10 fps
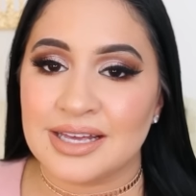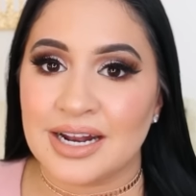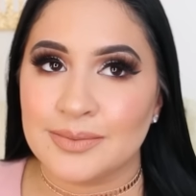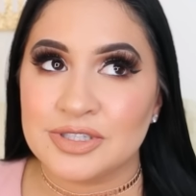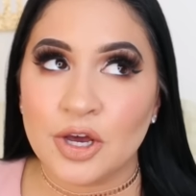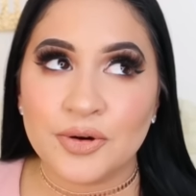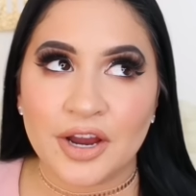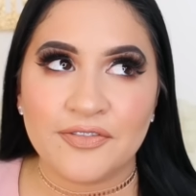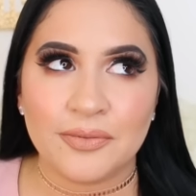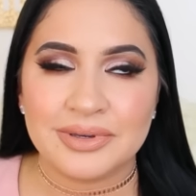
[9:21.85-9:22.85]
and I'm so
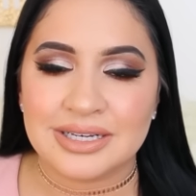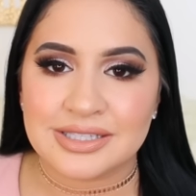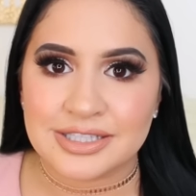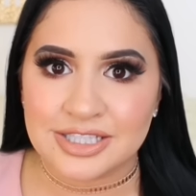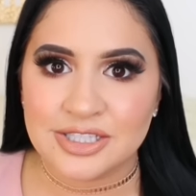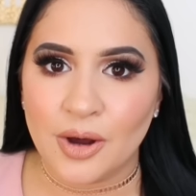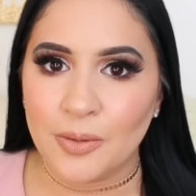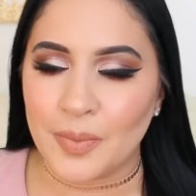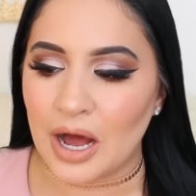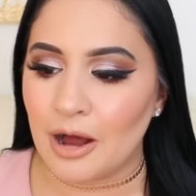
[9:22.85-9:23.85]
grateful because it's
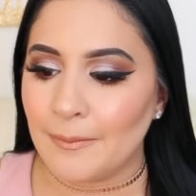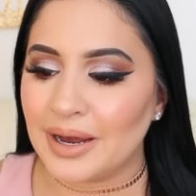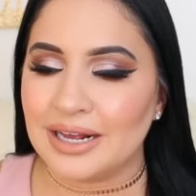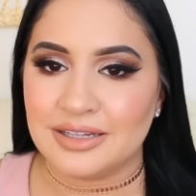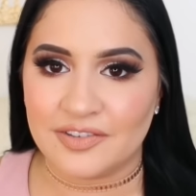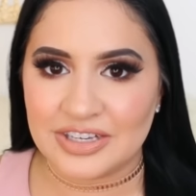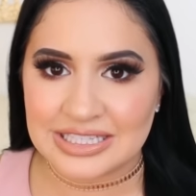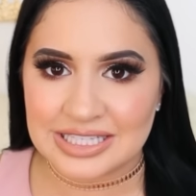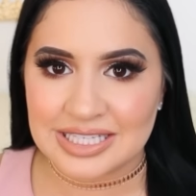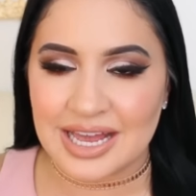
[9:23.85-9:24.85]
so bomb. I love love it.